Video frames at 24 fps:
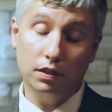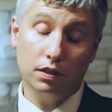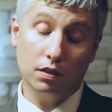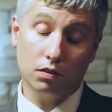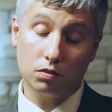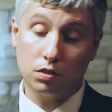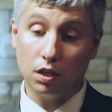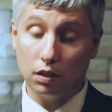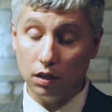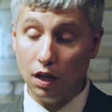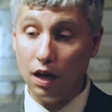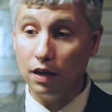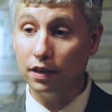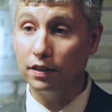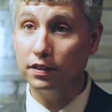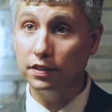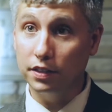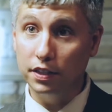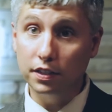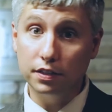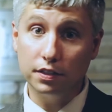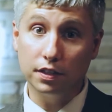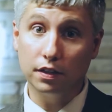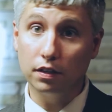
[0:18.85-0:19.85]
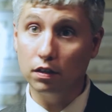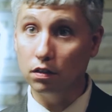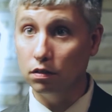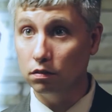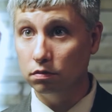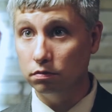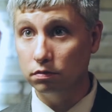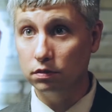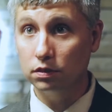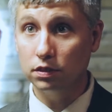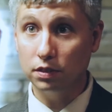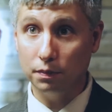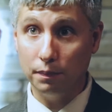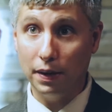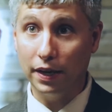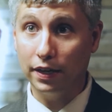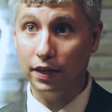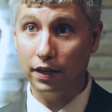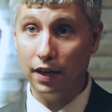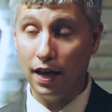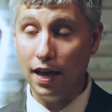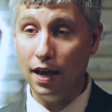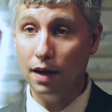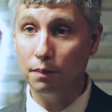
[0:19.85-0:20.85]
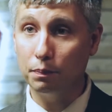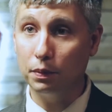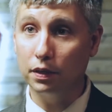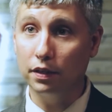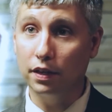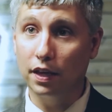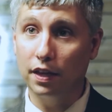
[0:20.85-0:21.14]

there's a lot of detail to make it happen.